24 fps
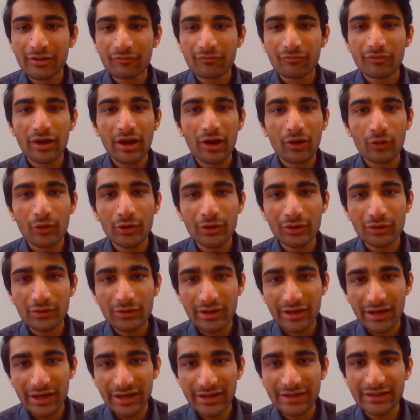we are going to
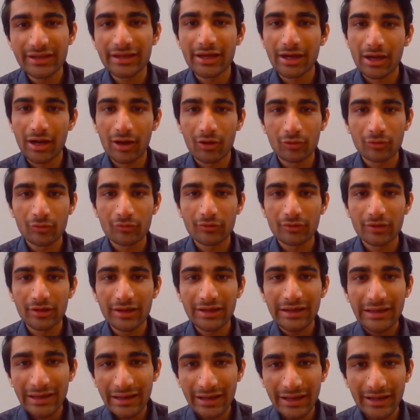create the account
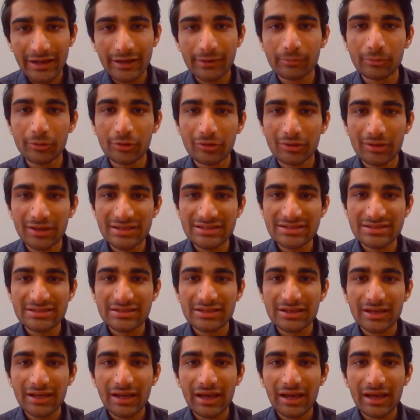in AWS,